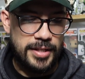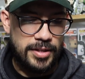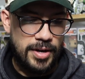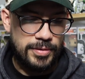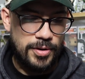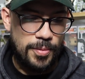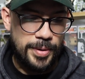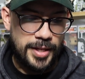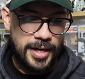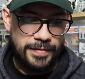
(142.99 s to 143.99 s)
You know, I was
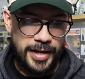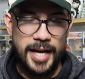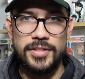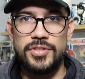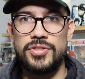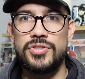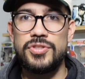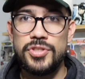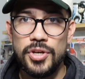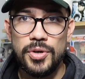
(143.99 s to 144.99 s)
hoping that if I got
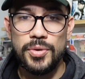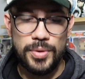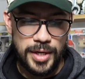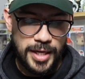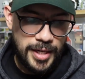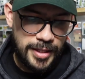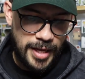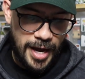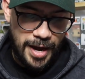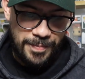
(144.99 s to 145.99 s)
2,
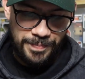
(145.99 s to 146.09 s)
that,